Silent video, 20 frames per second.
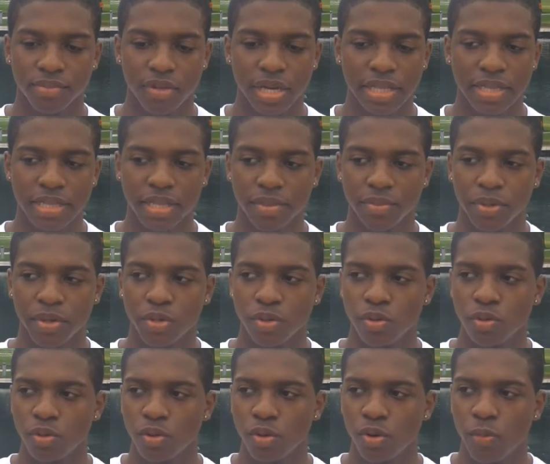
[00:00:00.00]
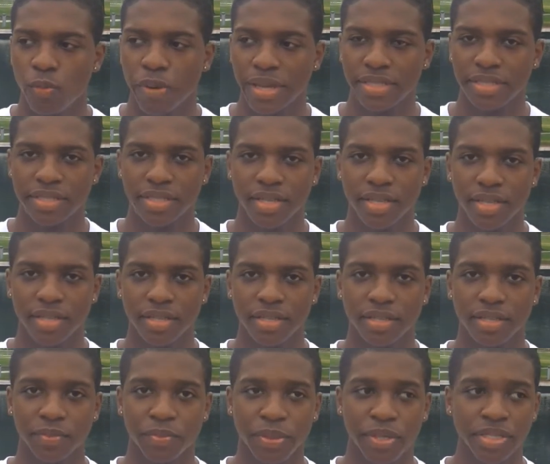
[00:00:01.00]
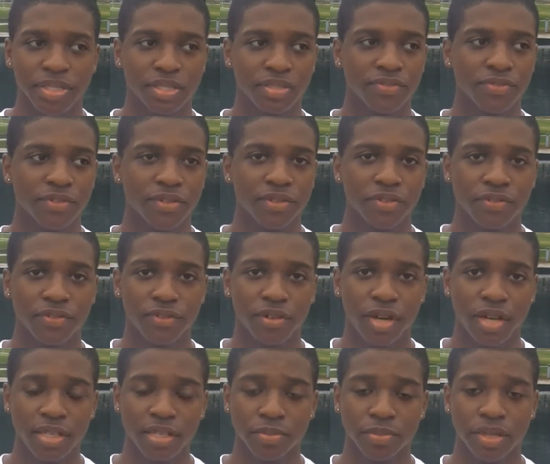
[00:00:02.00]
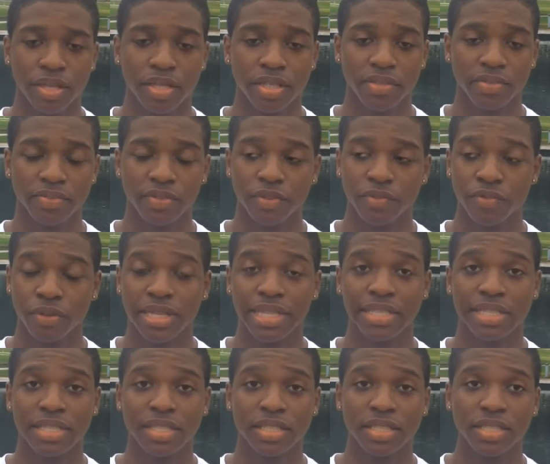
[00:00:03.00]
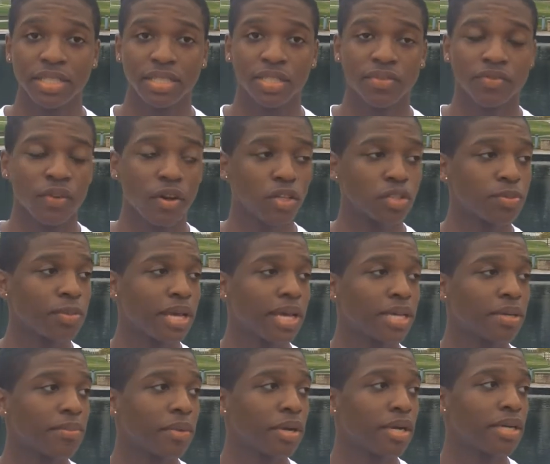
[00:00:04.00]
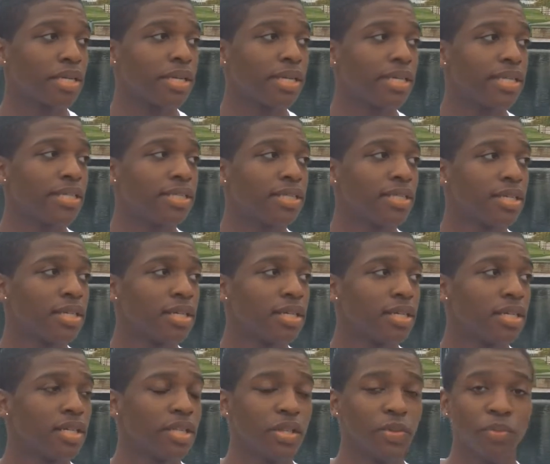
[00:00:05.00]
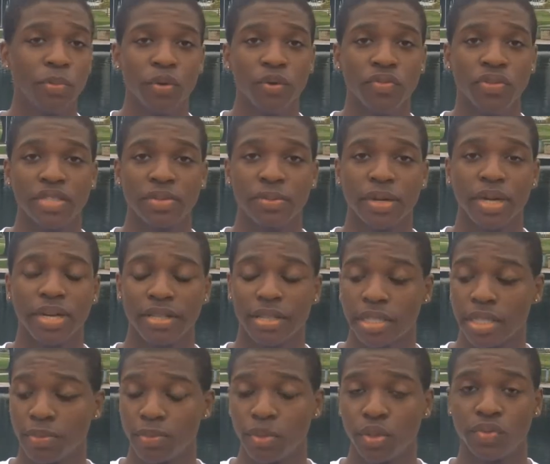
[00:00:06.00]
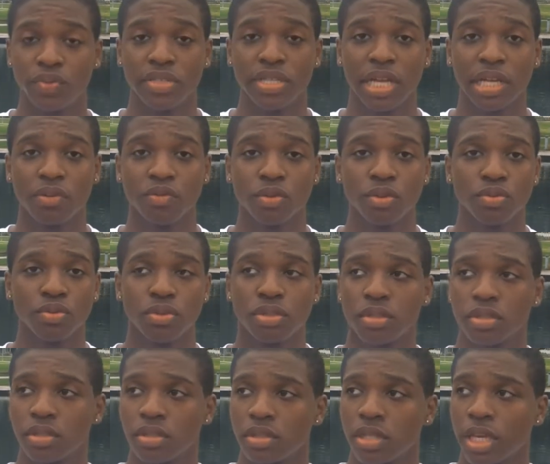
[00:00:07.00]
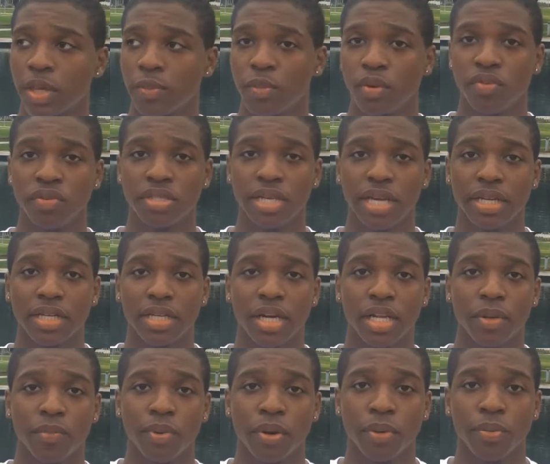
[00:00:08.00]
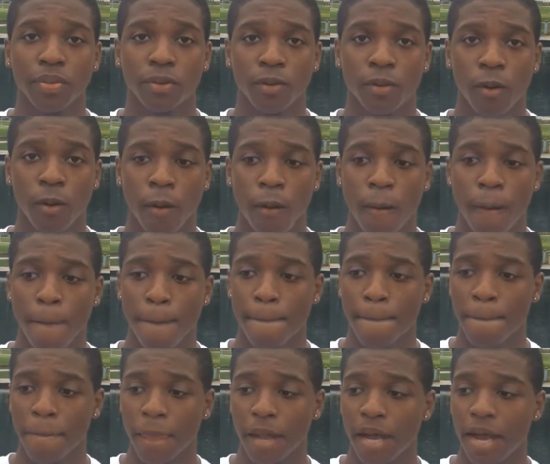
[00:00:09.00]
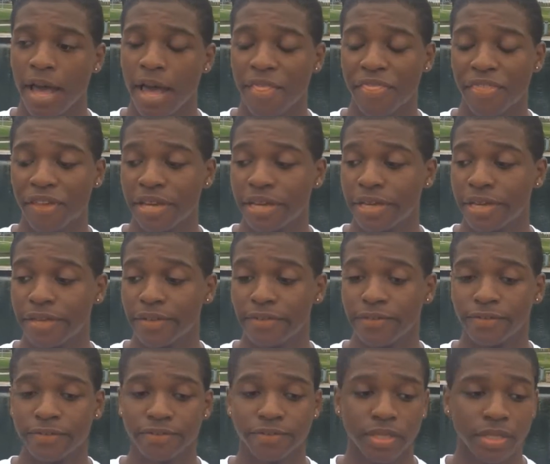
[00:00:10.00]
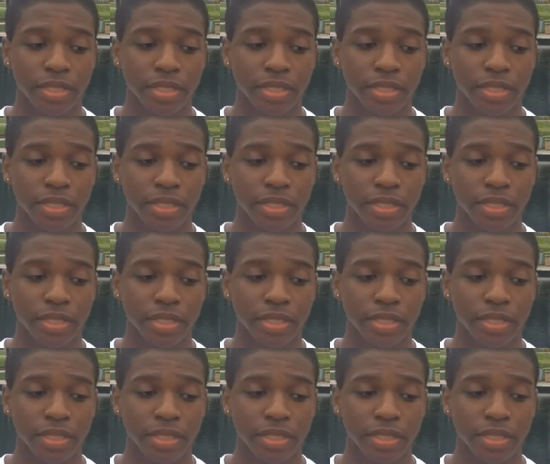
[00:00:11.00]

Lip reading: When I think about who paints the picture for us, man, of really this false black America is movies, man. I think of movies like Roots. I think of movies like The Color Purple. I think of